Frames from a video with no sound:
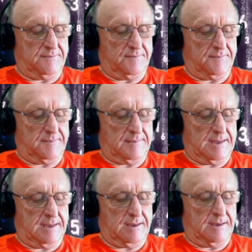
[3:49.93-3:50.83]

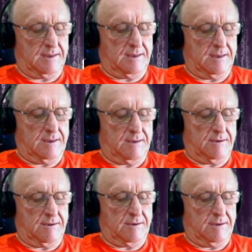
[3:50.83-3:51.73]
Nobody speaks.